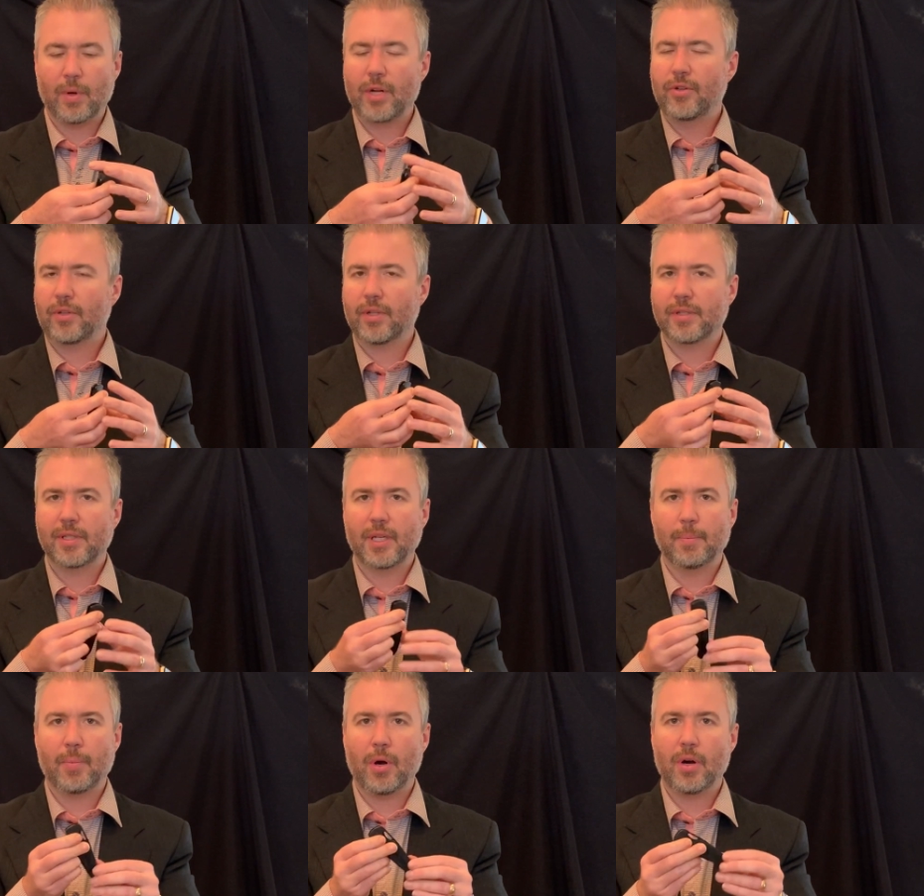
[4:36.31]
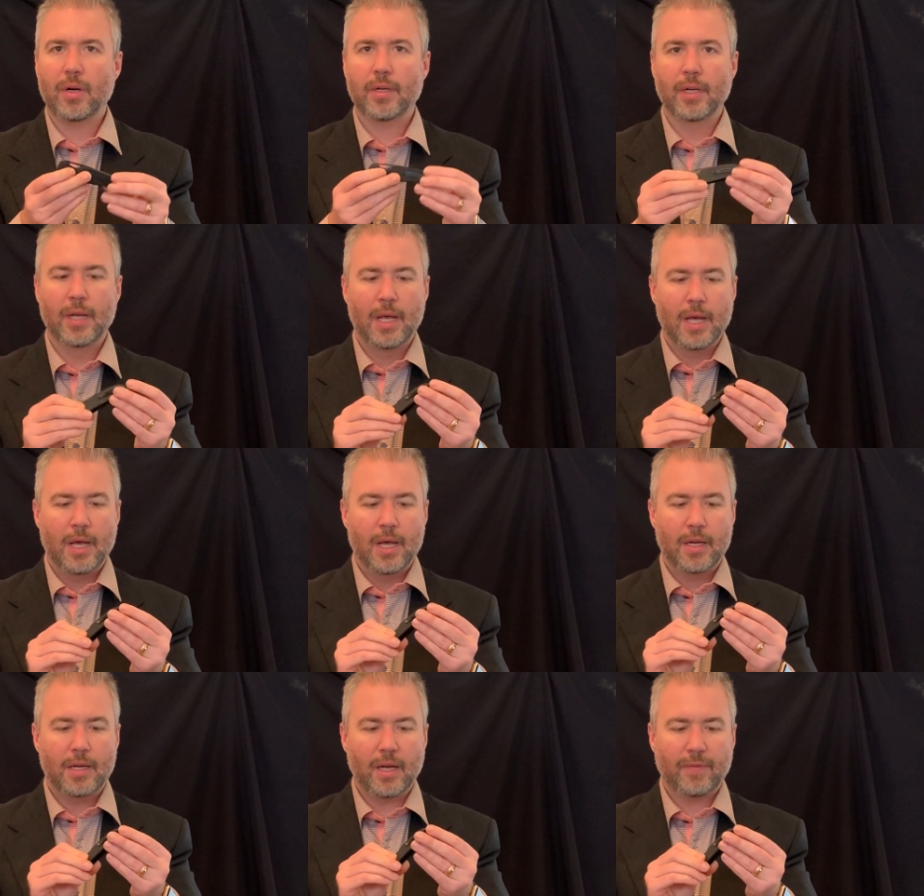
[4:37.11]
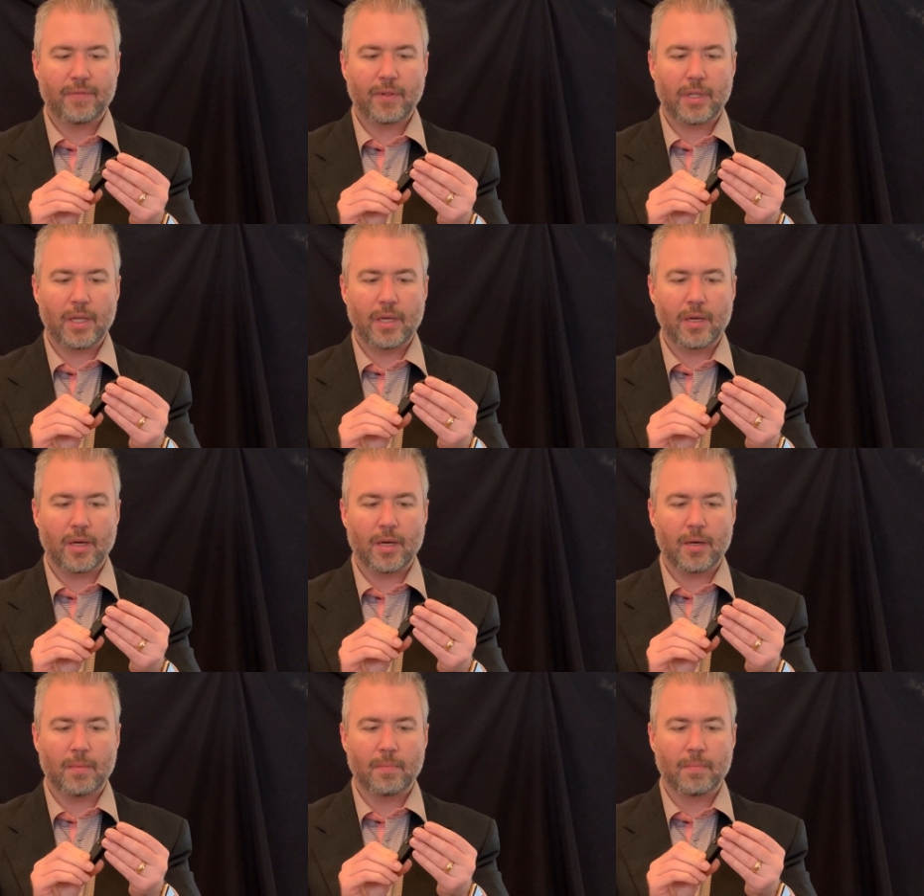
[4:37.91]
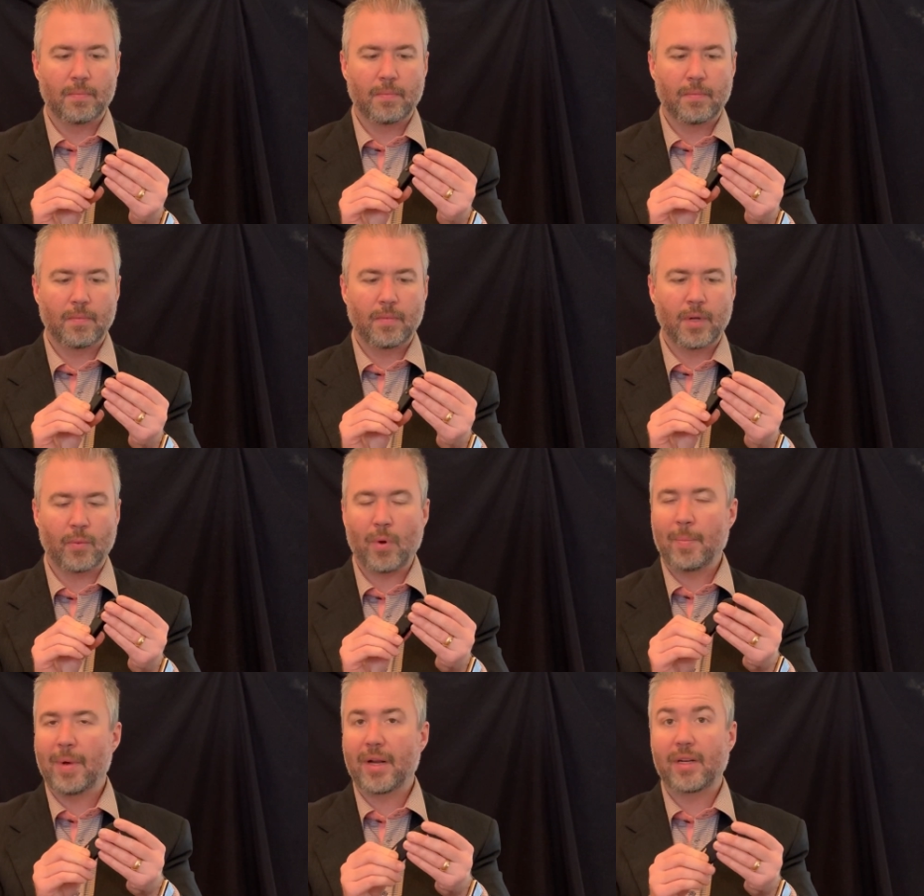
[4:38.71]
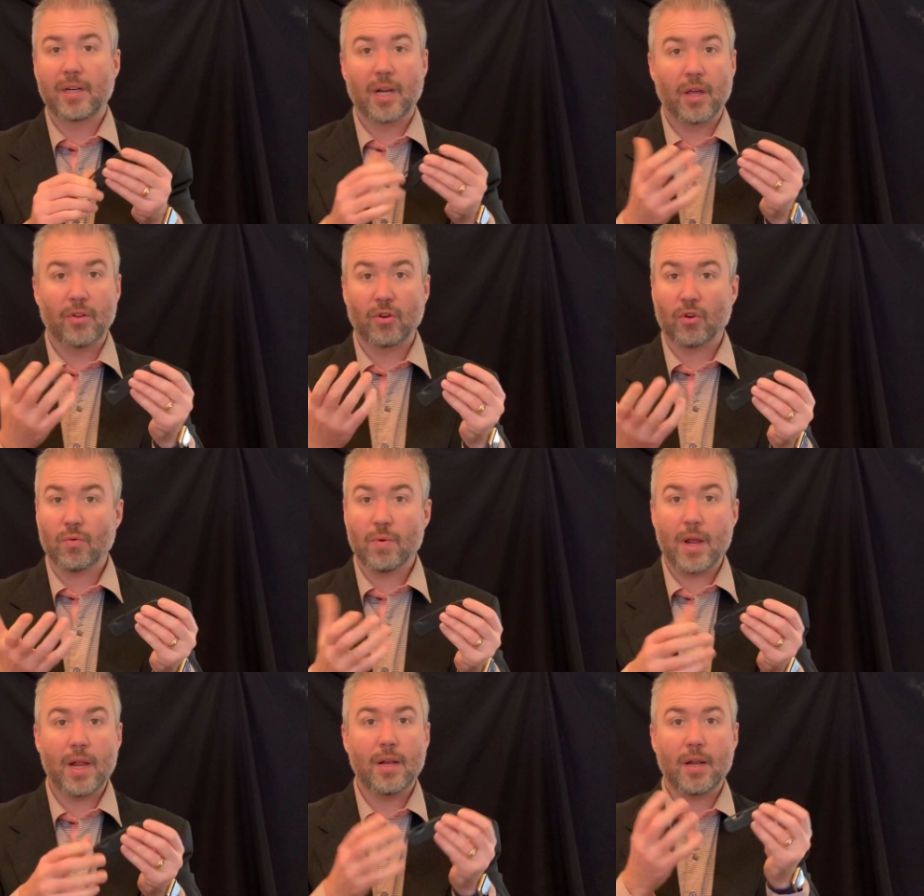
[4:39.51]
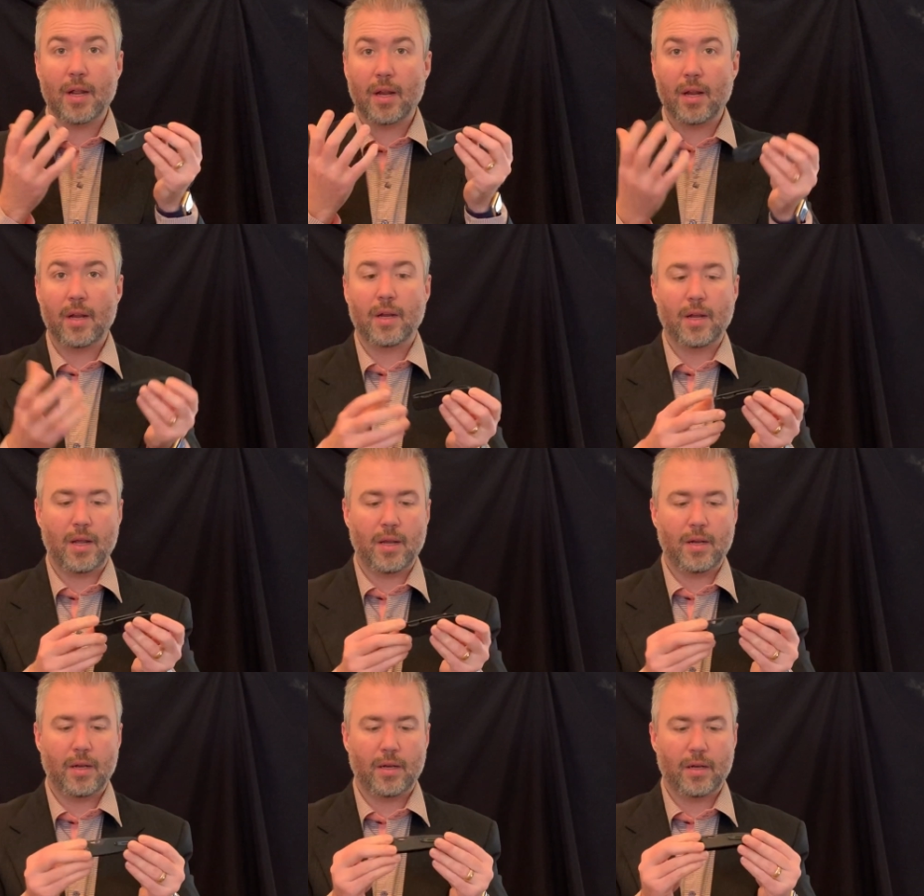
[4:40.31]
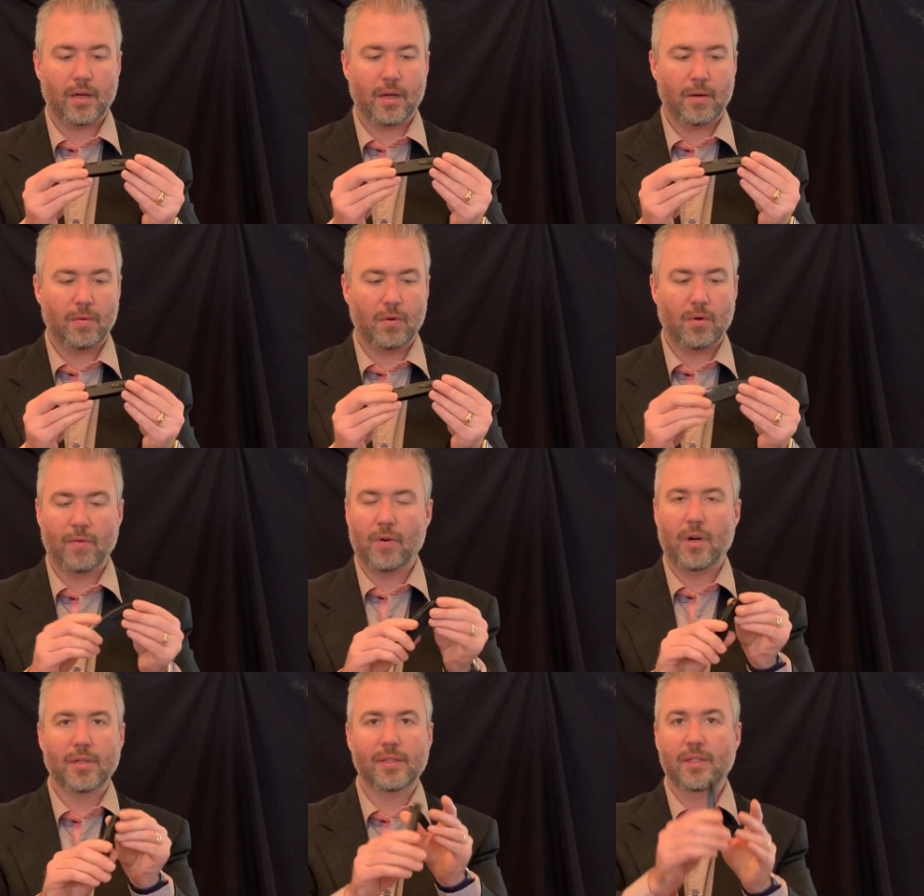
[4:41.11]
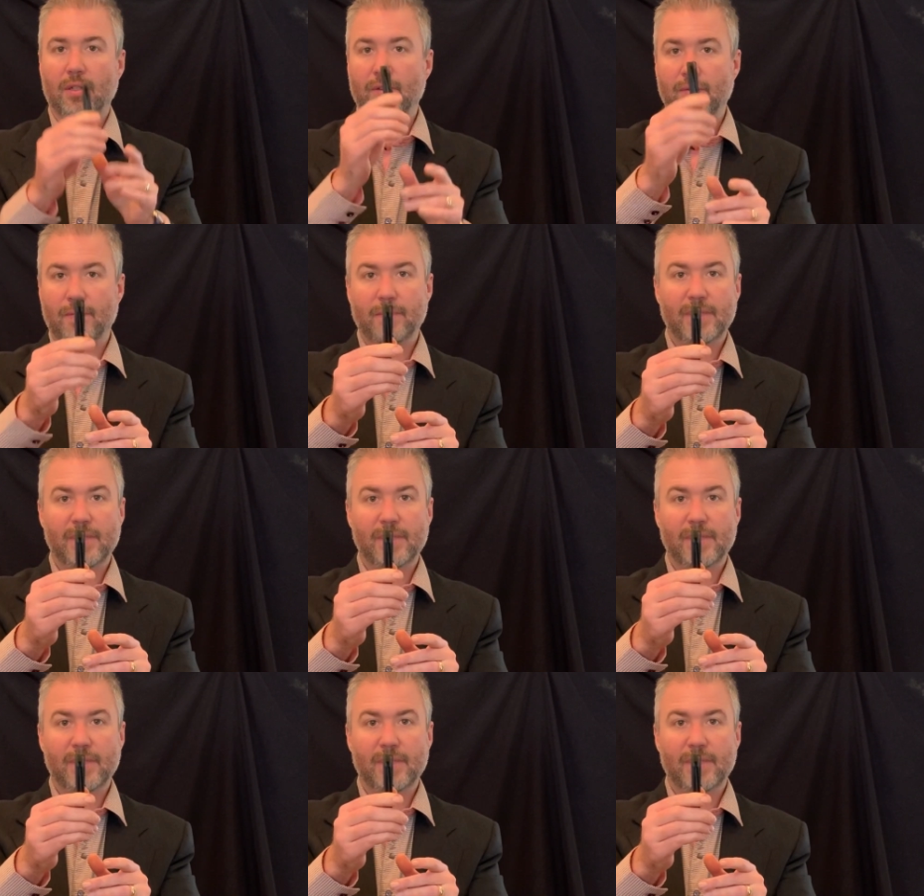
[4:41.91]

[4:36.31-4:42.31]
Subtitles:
When I took this thing apart, definitely we went back together great, and it overall still